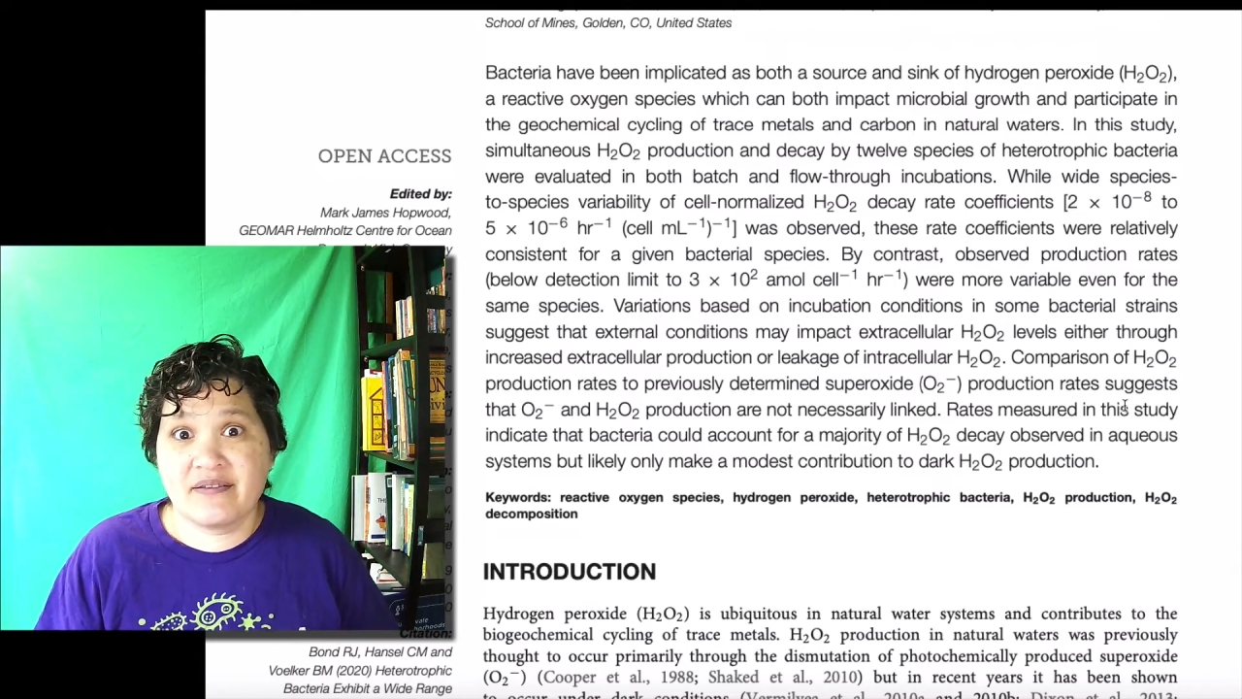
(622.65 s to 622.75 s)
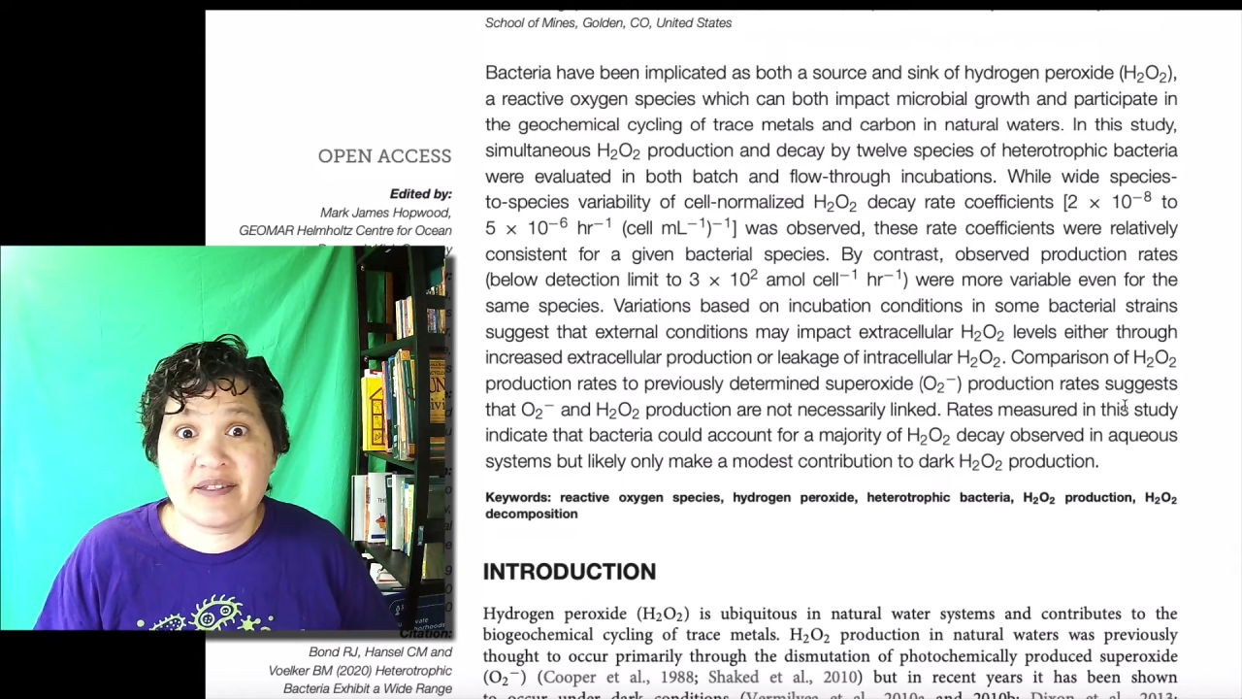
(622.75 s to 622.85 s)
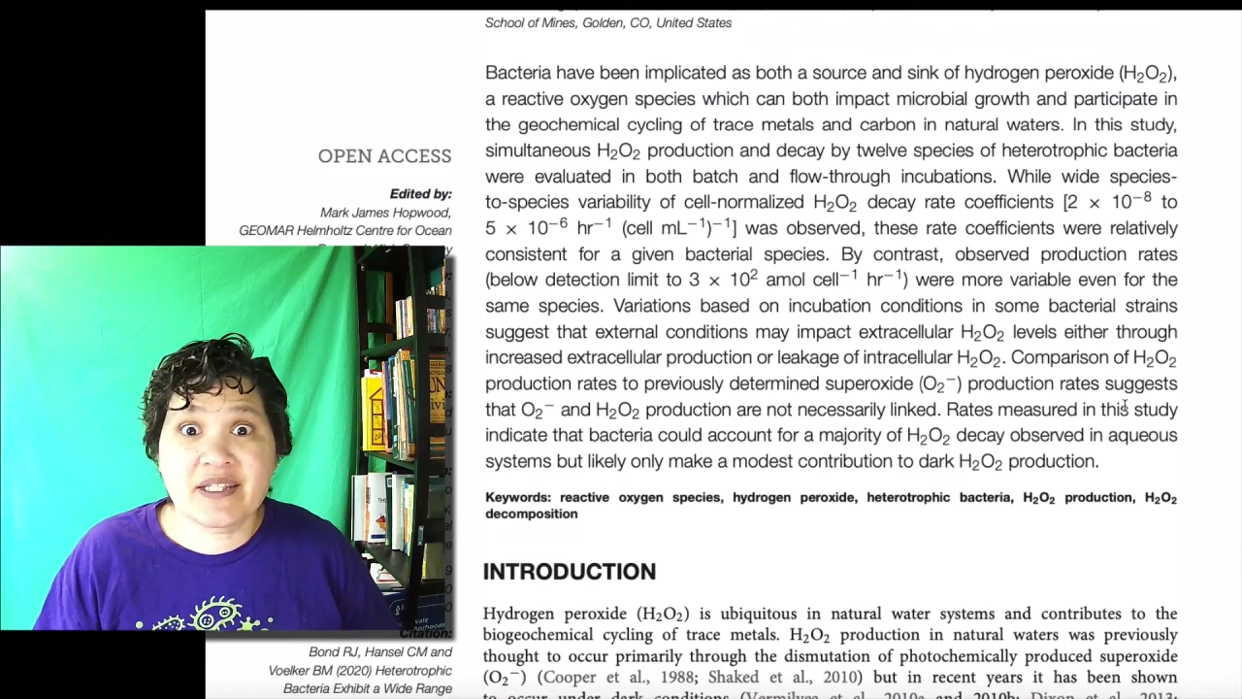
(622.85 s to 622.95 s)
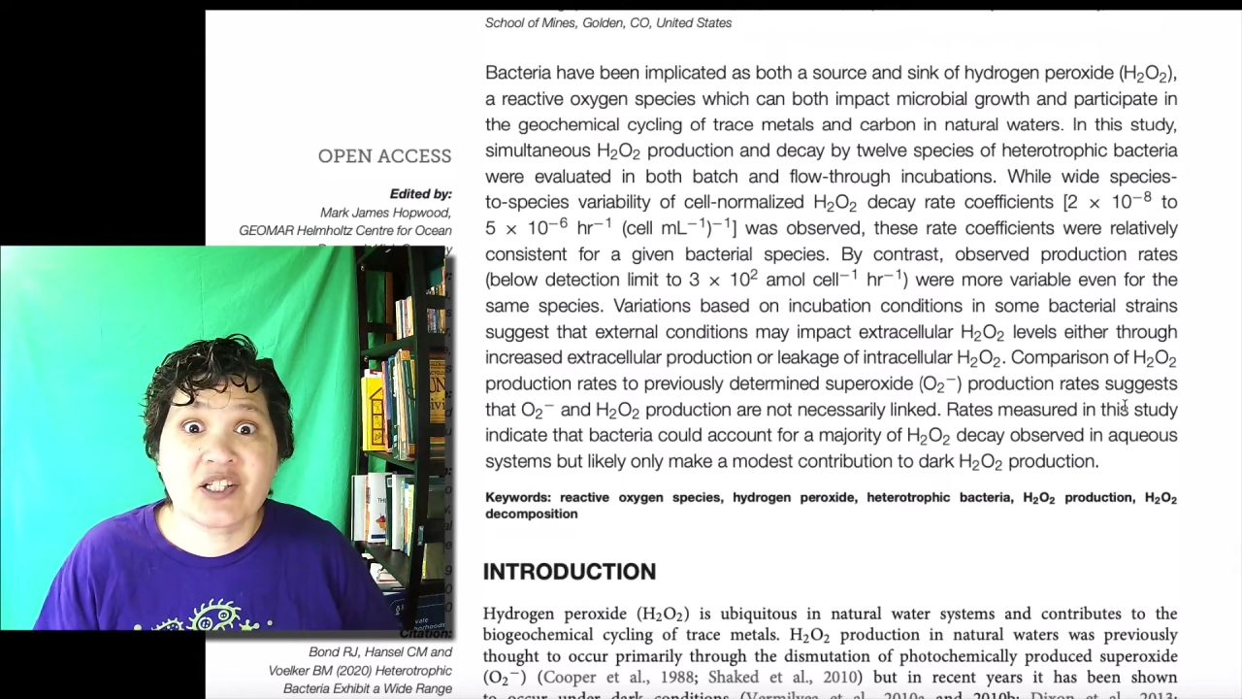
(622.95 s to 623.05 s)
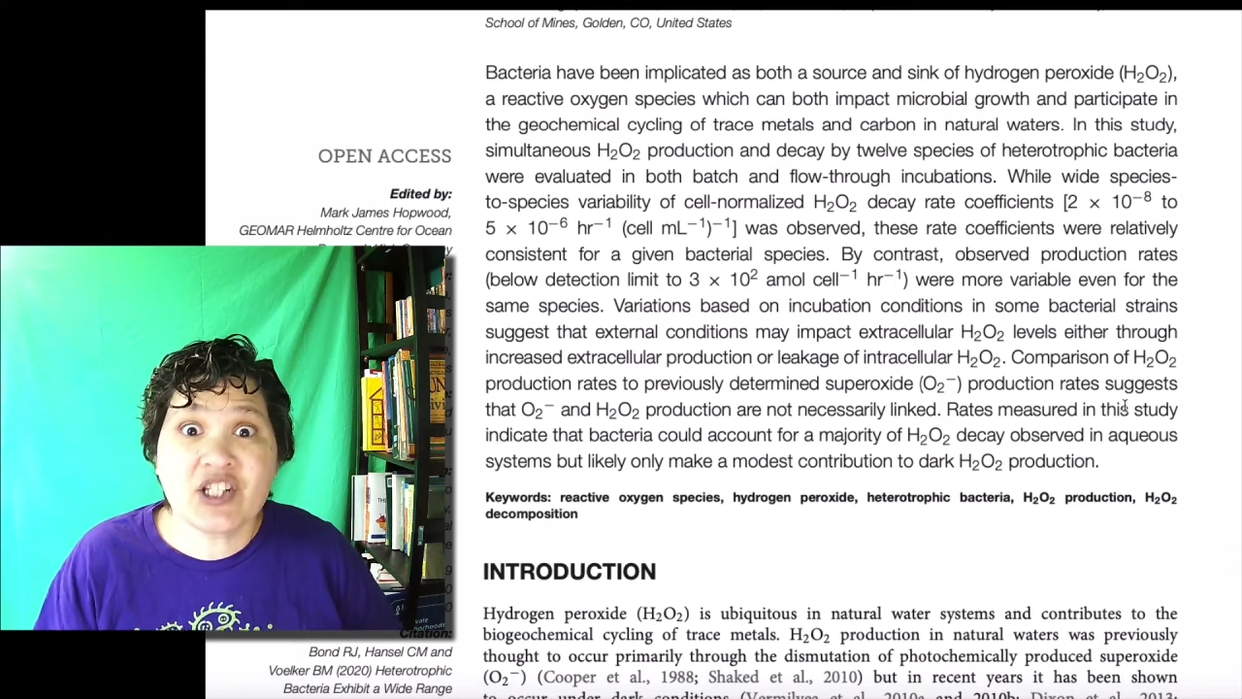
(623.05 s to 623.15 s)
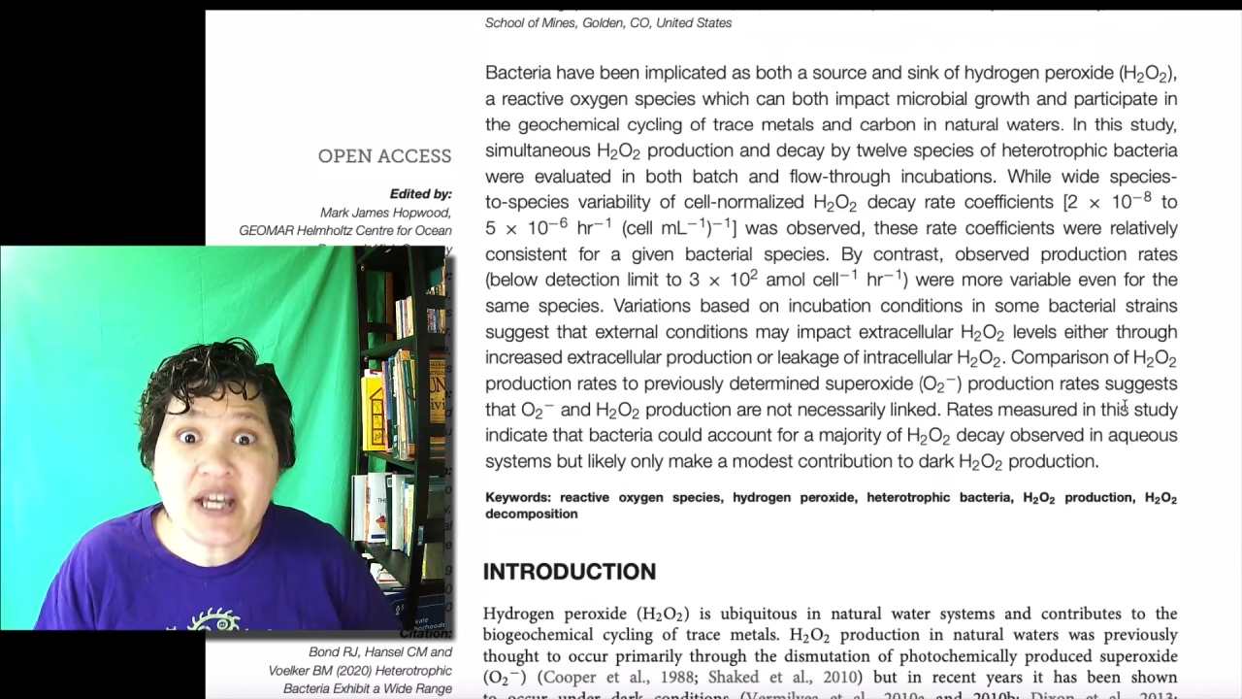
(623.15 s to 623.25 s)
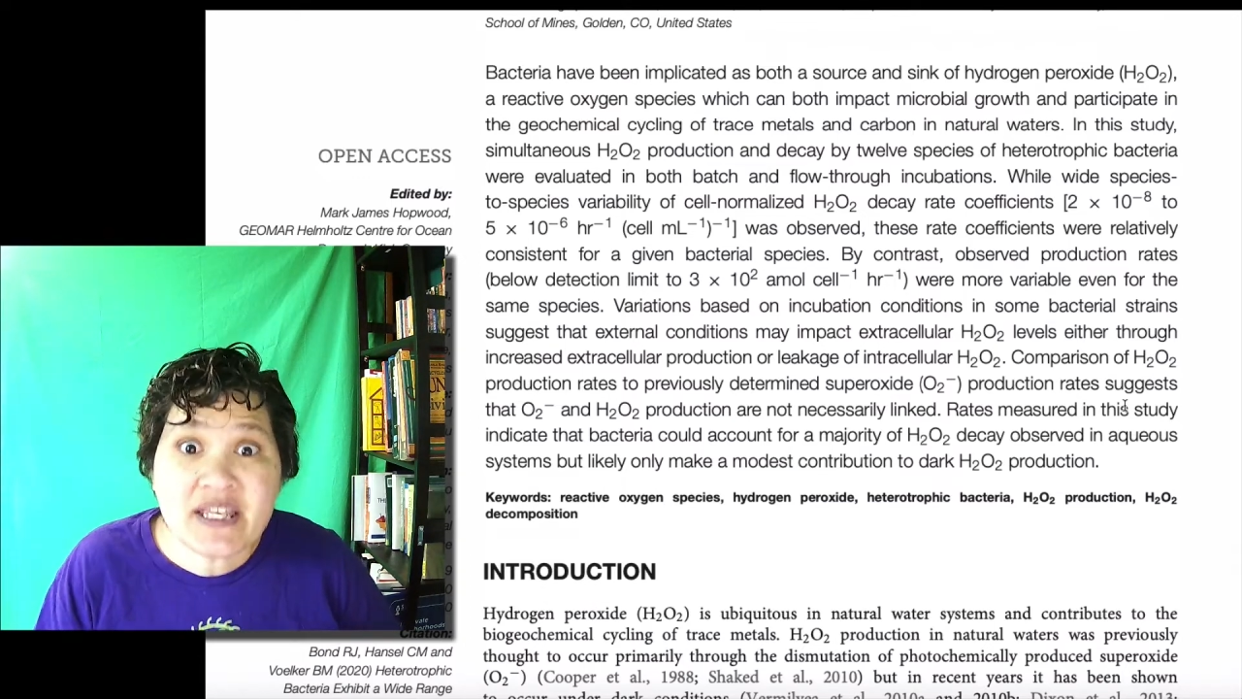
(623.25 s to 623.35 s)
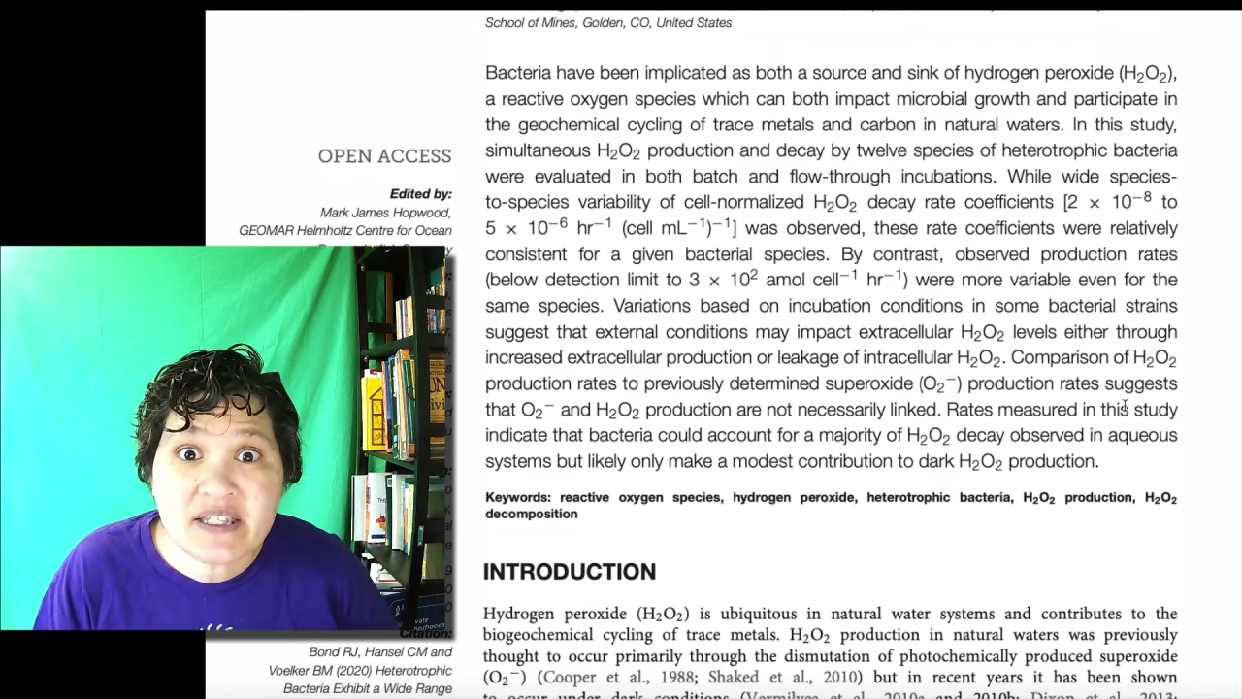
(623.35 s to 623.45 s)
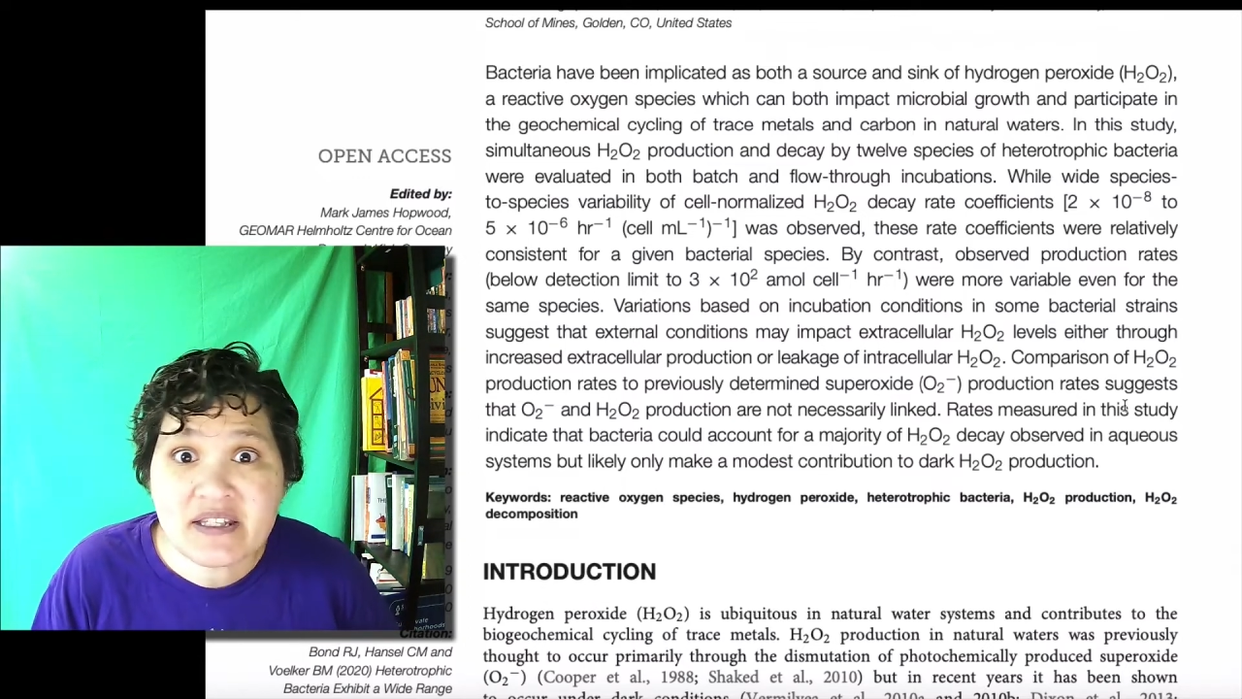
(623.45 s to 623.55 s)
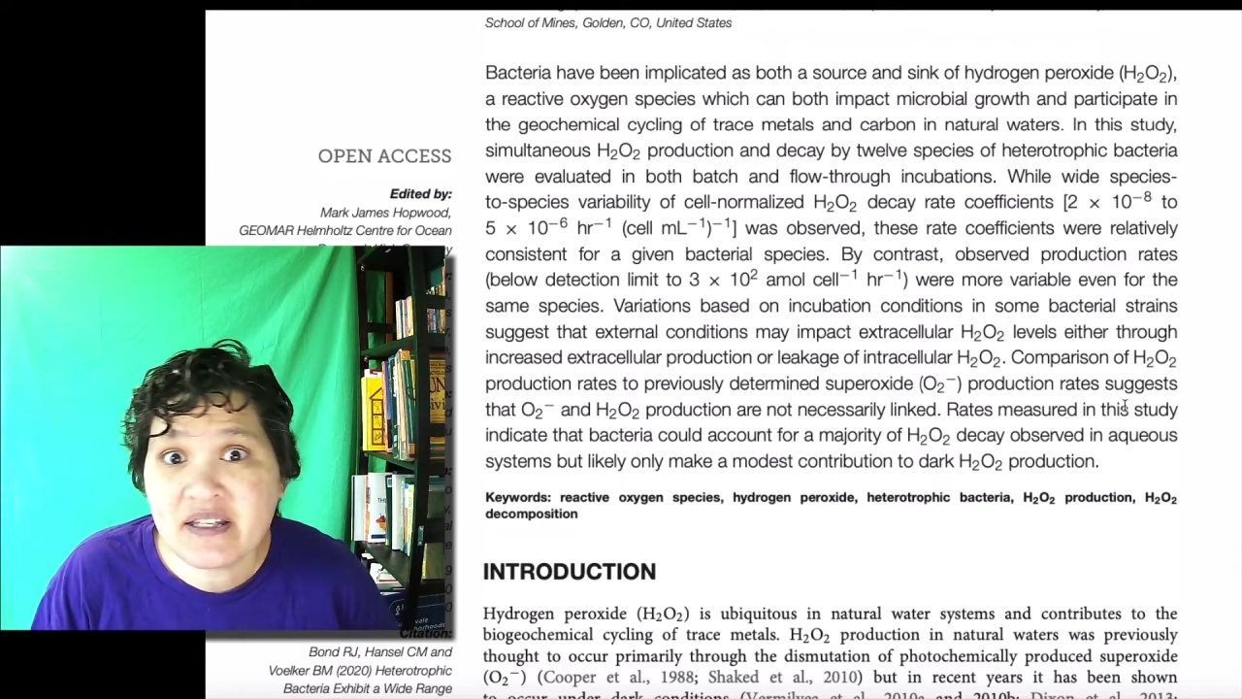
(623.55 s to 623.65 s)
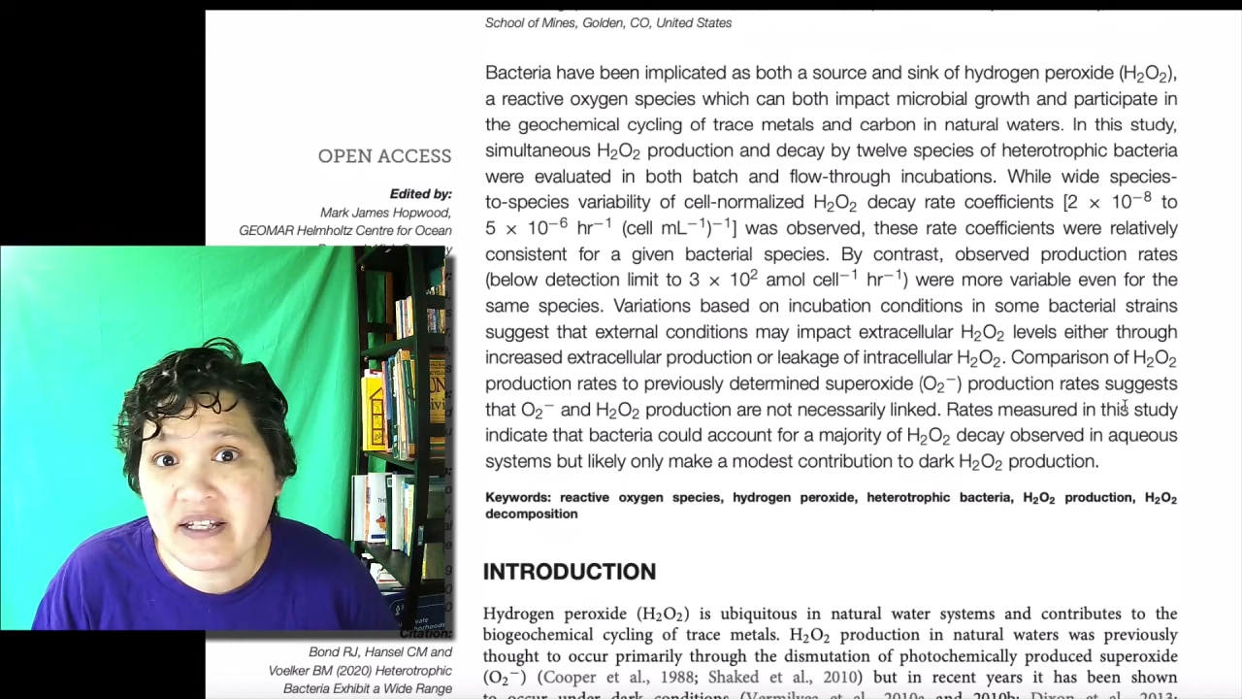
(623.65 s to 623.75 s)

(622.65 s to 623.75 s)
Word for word: Suggest,